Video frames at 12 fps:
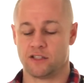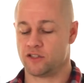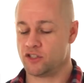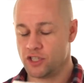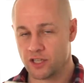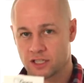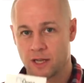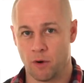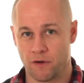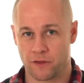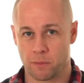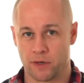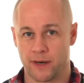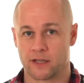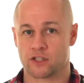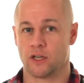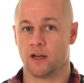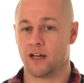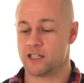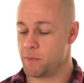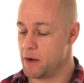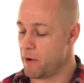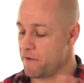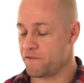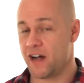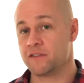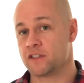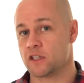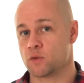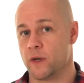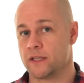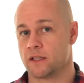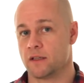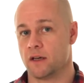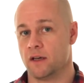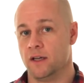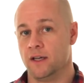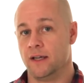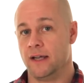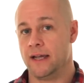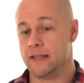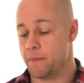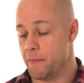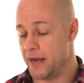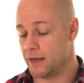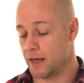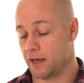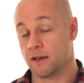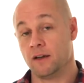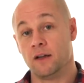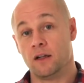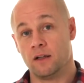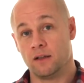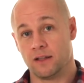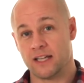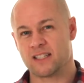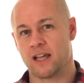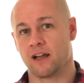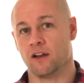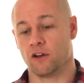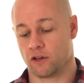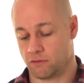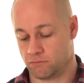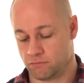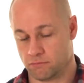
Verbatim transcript: It's just come off the production line. It's been about five, six weeks in the, in the making. Let's take a look.